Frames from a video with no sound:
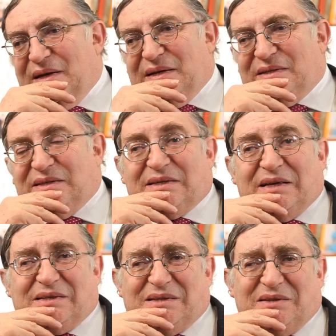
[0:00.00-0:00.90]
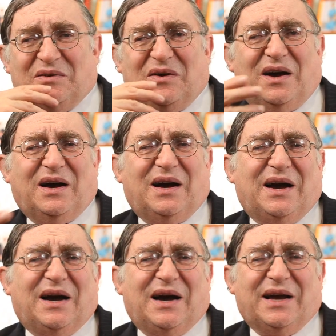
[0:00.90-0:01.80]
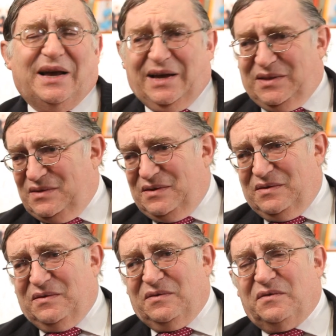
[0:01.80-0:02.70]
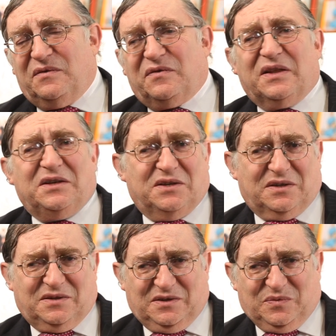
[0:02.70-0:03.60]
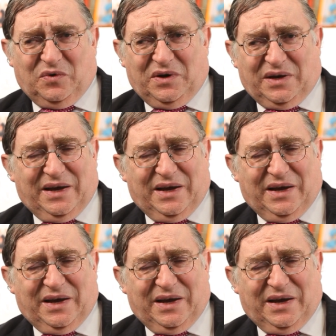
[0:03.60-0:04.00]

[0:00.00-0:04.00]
And she says, I had fleischiks this morning.